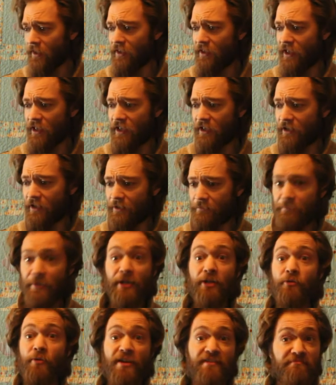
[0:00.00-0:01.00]
A uh,
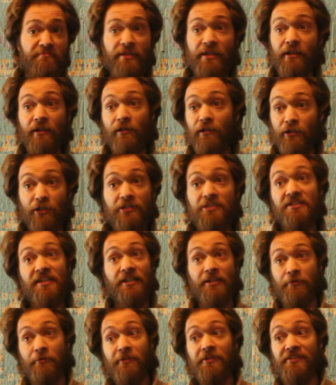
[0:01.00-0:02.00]
microwave meal looks
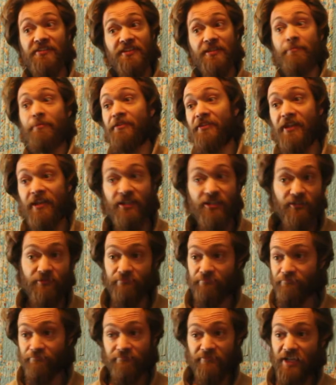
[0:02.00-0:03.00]
like a really simple thing.
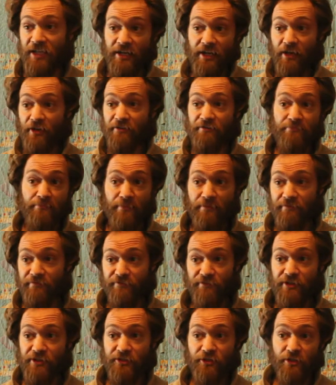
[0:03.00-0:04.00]
You take it out of the
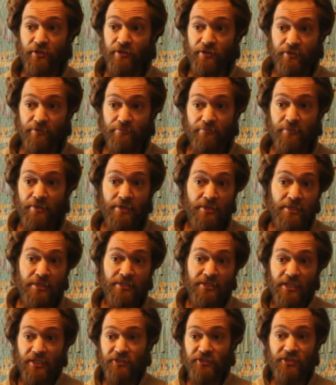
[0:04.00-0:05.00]
freezer, you
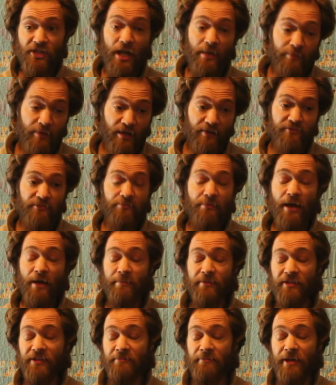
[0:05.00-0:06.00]
take the top off, you
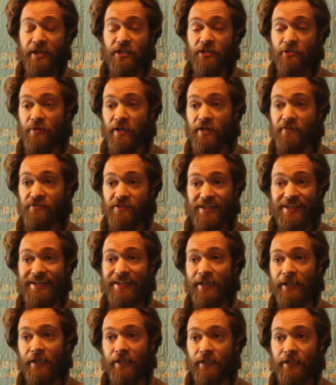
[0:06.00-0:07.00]
pop it in the microwave, you
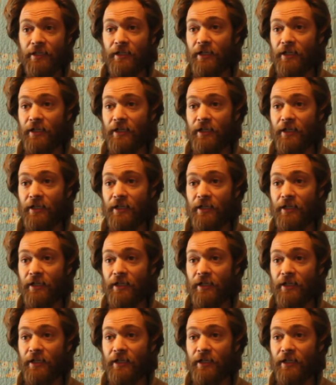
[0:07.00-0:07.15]
eat it.